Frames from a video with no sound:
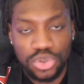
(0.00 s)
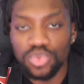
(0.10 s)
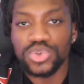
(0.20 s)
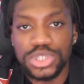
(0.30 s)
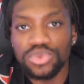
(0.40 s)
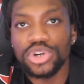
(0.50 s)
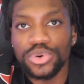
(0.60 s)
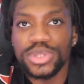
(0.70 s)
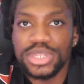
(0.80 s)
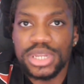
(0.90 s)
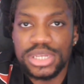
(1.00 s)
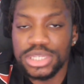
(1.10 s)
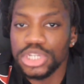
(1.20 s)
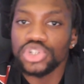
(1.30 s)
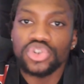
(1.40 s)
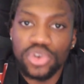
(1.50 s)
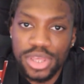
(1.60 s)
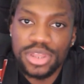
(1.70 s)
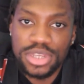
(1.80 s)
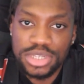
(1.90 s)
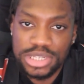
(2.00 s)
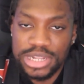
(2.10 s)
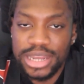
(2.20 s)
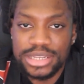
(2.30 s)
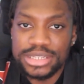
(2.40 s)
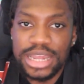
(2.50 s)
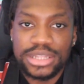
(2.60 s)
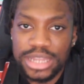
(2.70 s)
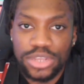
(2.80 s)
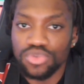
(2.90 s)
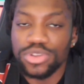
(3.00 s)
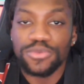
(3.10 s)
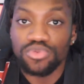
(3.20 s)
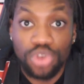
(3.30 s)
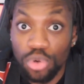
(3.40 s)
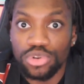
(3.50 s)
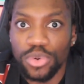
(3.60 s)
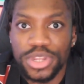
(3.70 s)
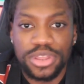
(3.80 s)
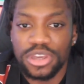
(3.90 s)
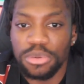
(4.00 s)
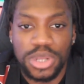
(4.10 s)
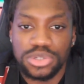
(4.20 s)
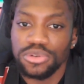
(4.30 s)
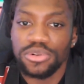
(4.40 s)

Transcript: will still go into this enjoying this as like a stand, like if you don't know anything about Solo